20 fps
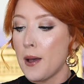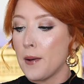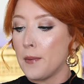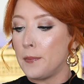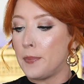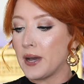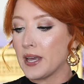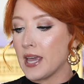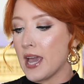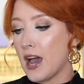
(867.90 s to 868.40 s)

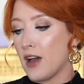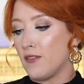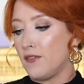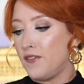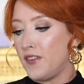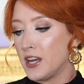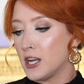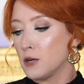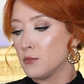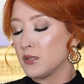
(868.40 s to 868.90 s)
But yeah,
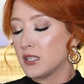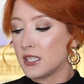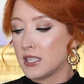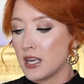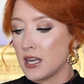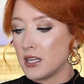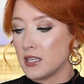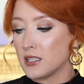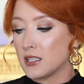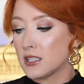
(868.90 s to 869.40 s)
Venom
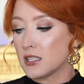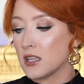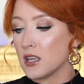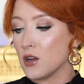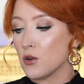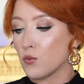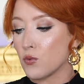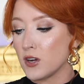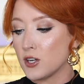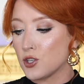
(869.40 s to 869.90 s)
Scents, the
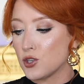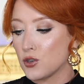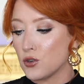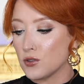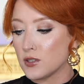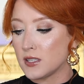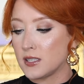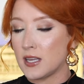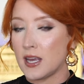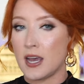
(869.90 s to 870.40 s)
original
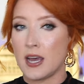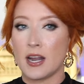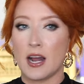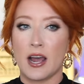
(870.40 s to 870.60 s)
scent.